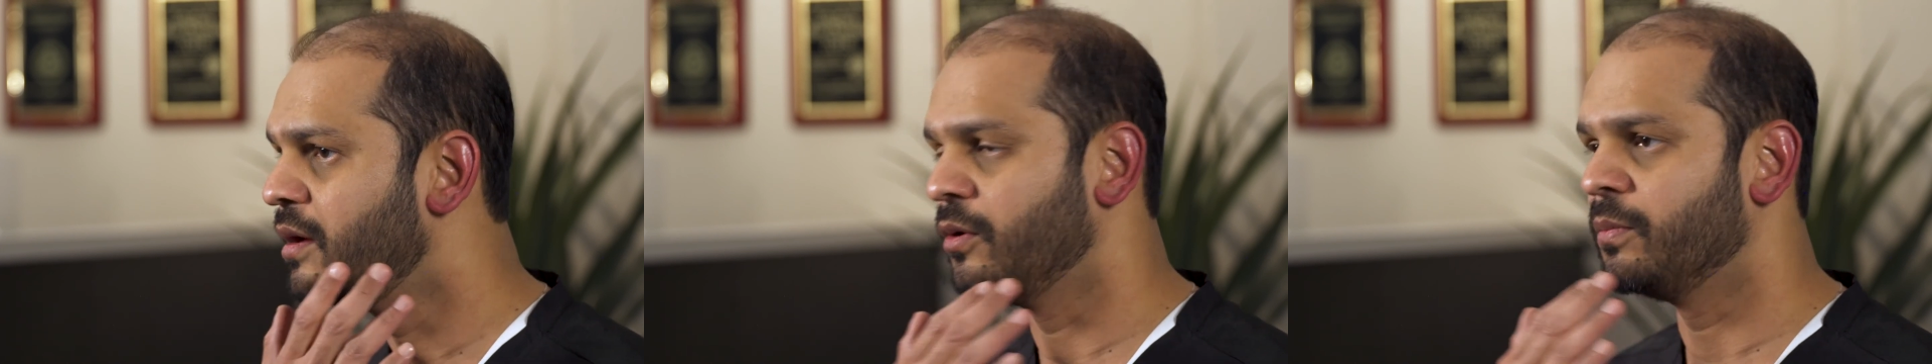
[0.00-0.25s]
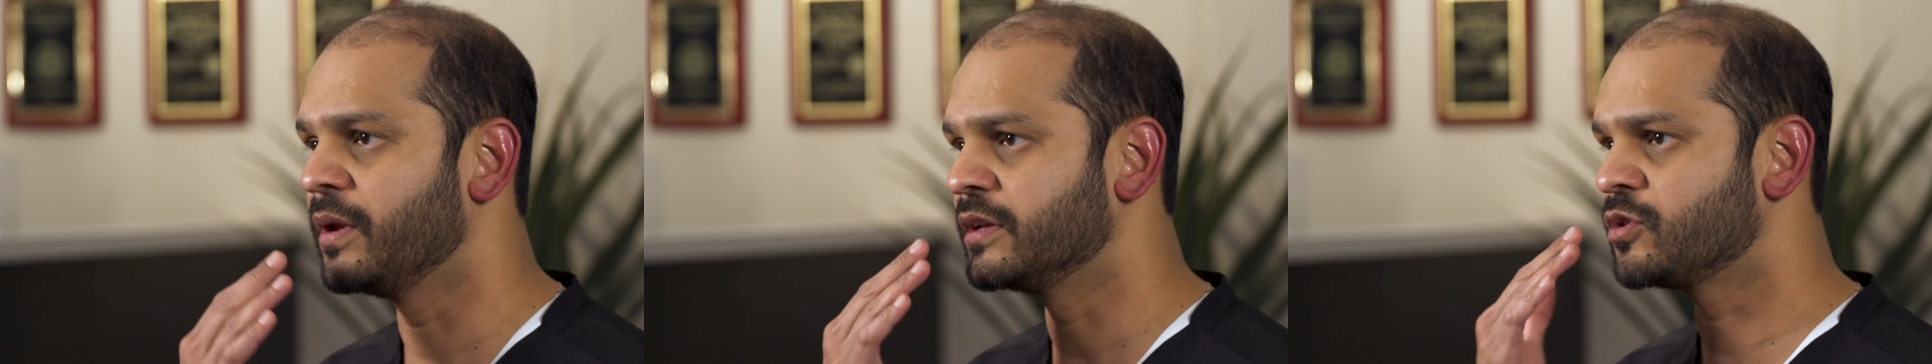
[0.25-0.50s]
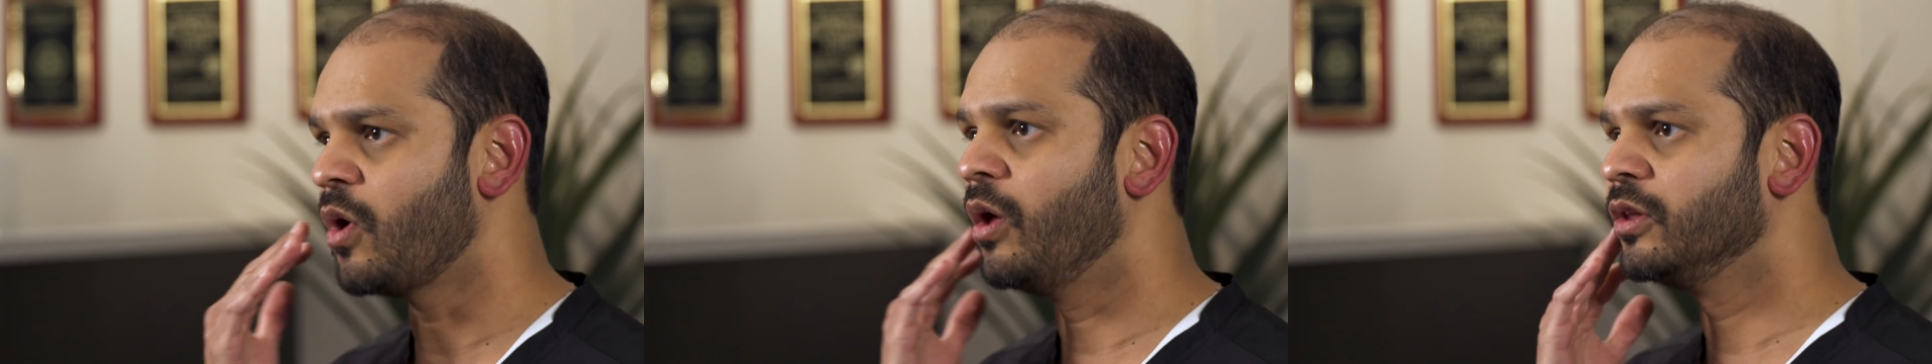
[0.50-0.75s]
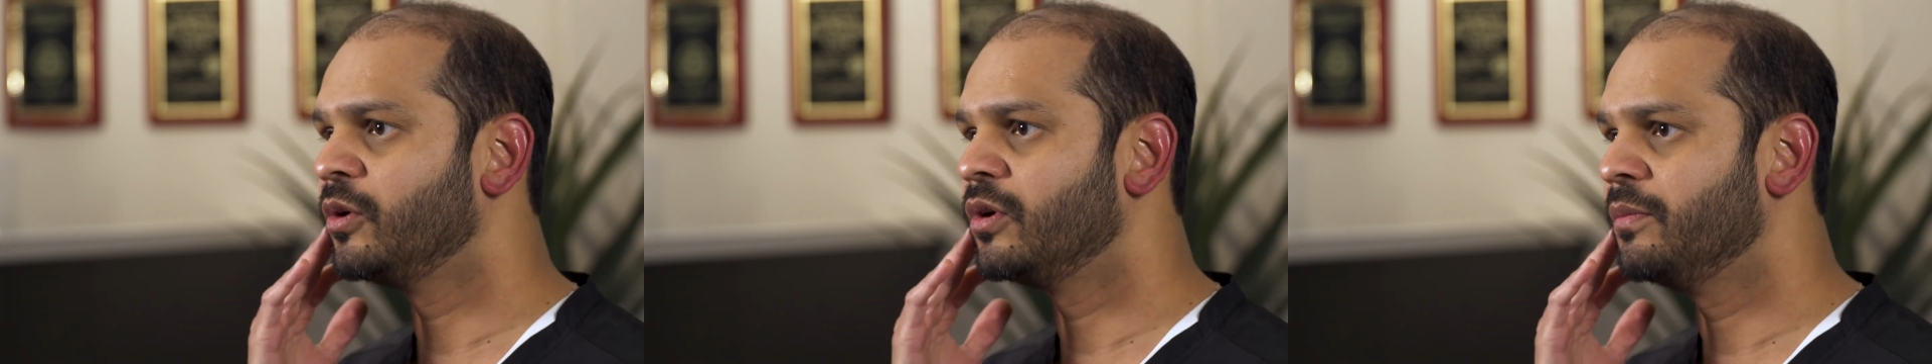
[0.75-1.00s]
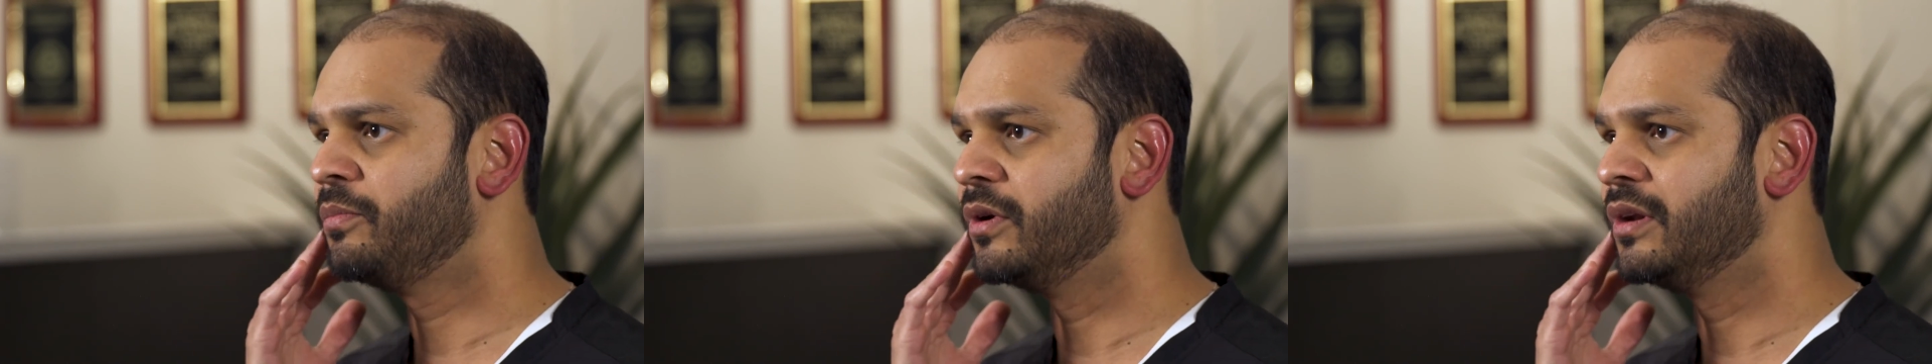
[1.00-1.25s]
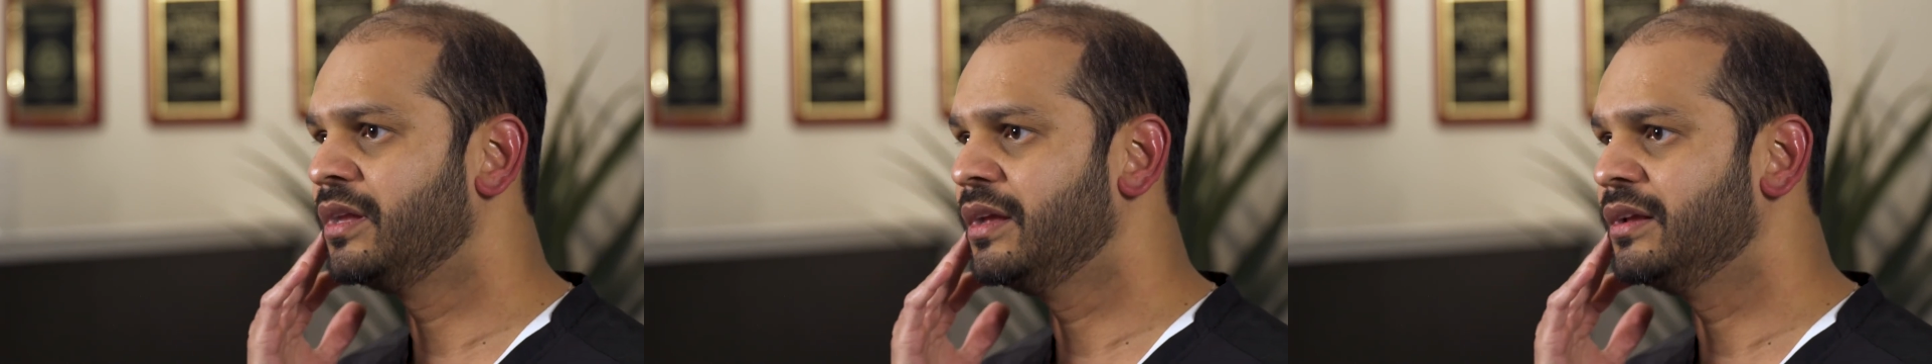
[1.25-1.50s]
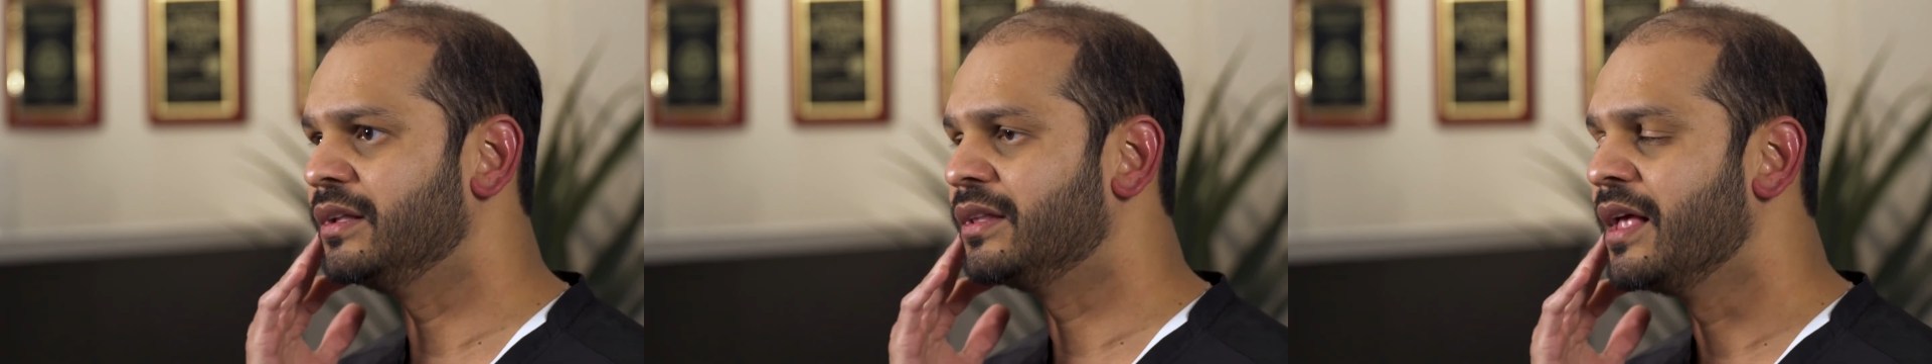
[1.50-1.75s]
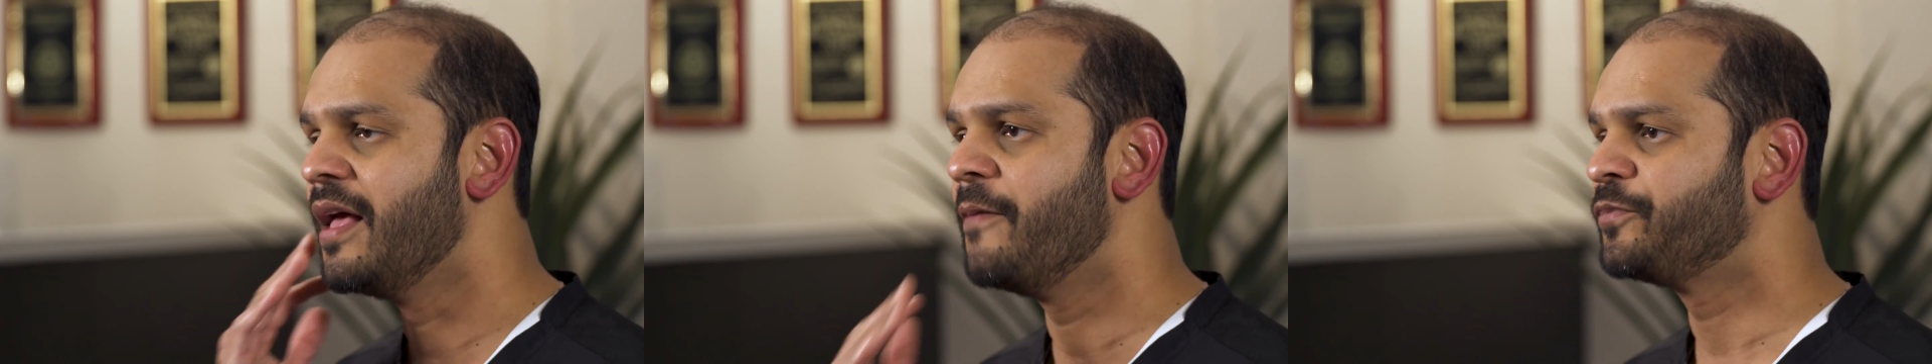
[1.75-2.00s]
replace all your upper teeth
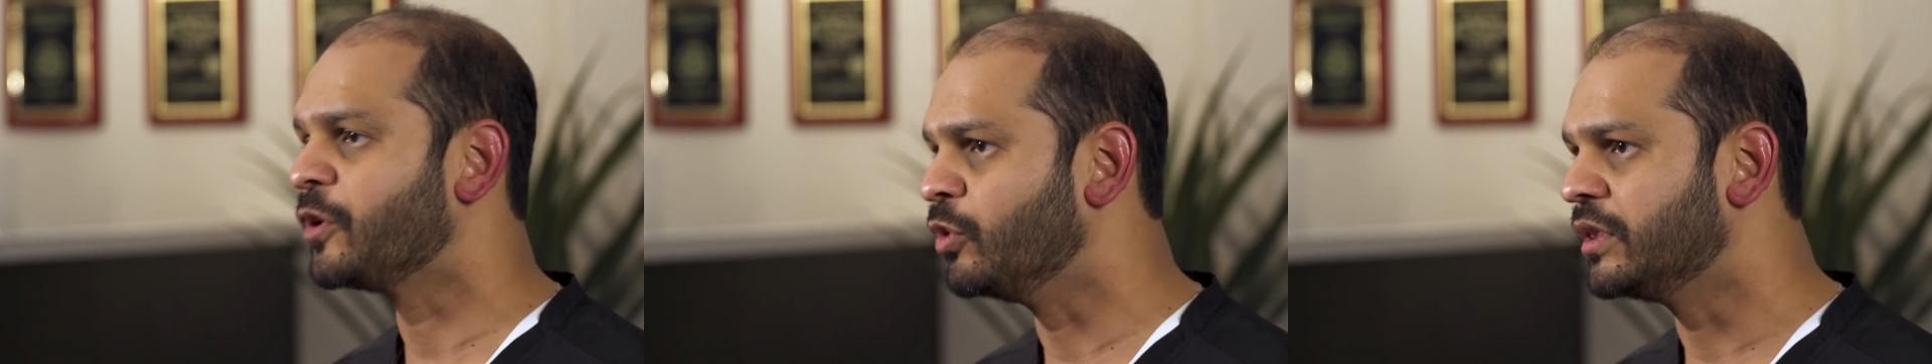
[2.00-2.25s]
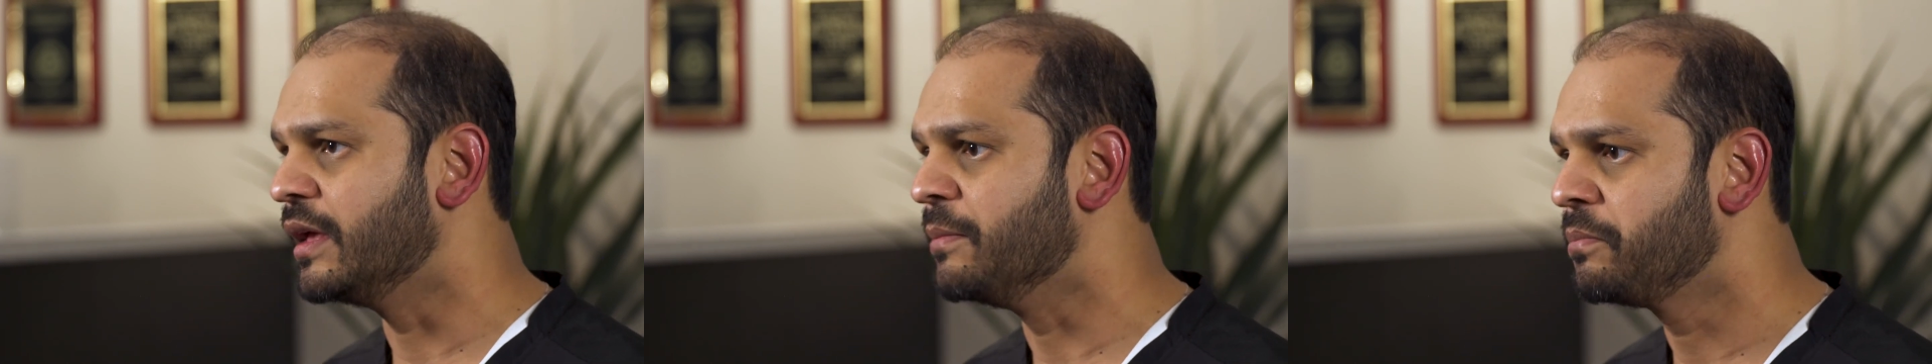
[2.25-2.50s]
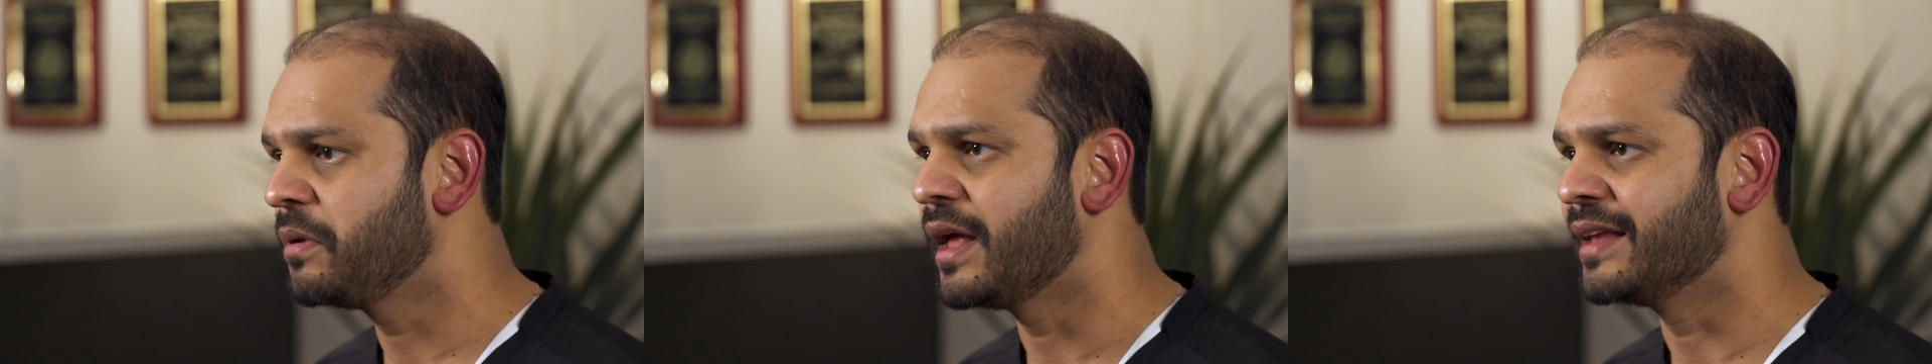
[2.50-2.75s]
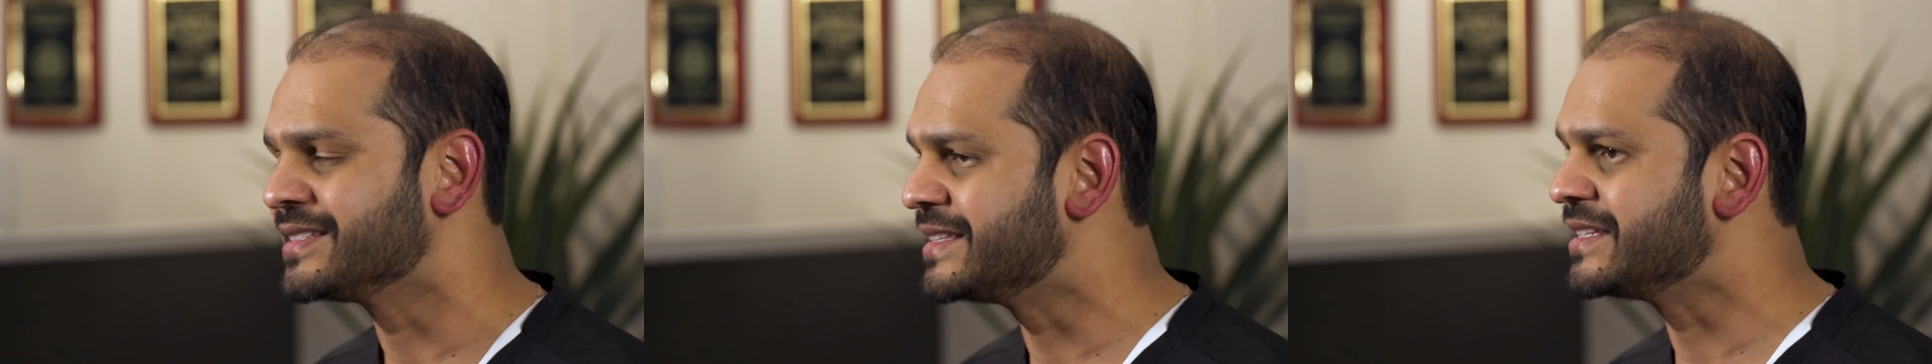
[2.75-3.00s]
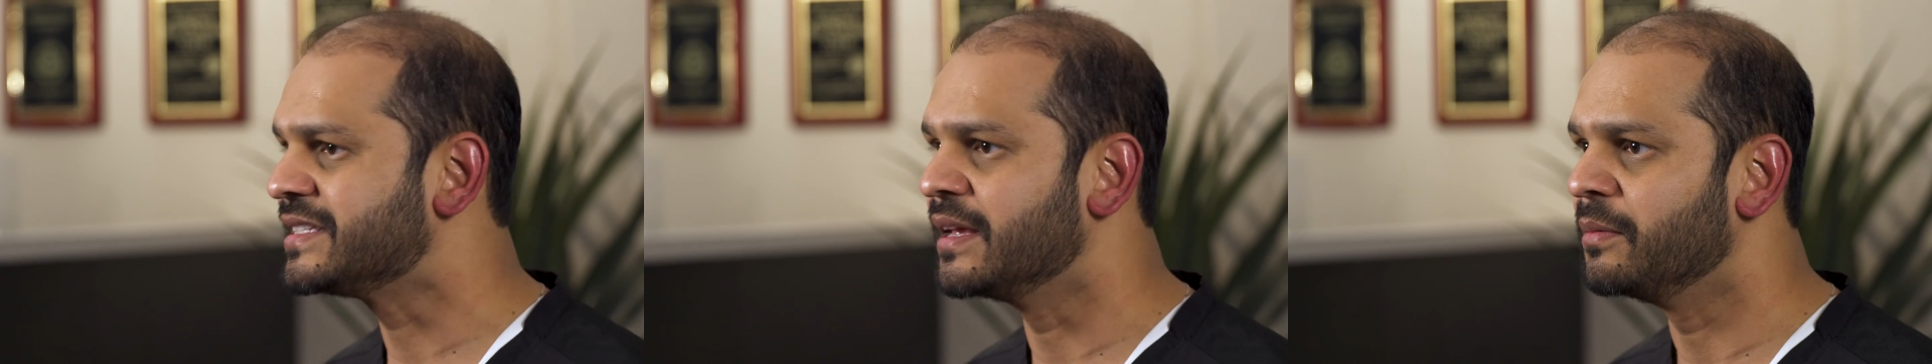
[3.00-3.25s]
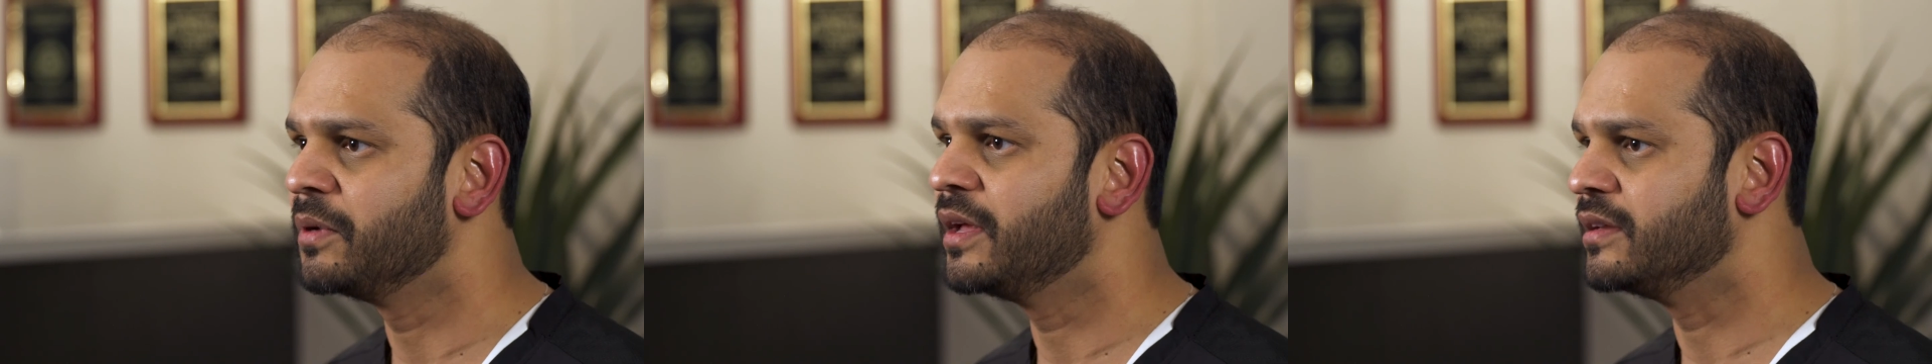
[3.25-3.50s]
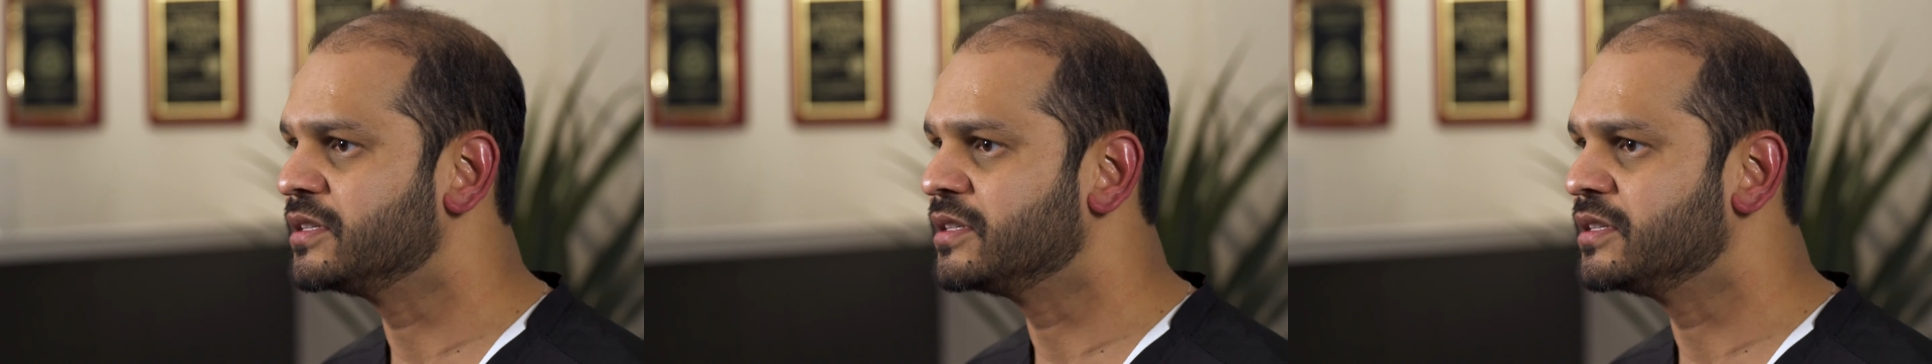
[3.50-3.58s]
with implants the same day